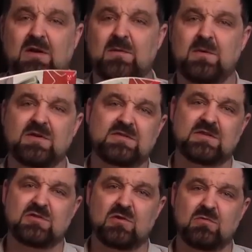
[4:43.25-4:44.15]
Everybody
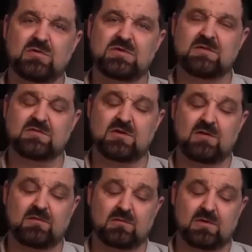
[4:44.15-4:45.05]
says you don't receive
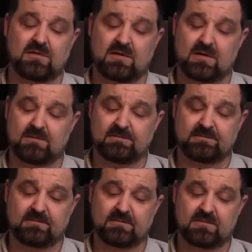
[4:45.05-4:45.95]
software with, you
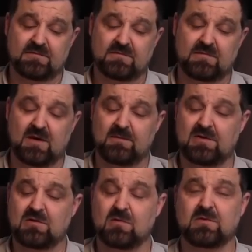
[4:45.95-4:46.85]

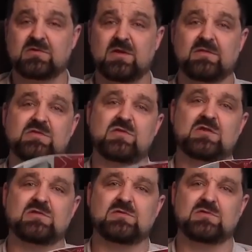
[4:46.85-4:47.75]
don't receive
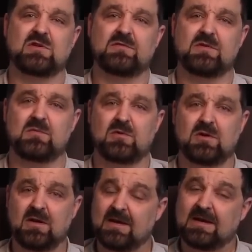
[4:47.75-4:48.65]
instructions with software anymore.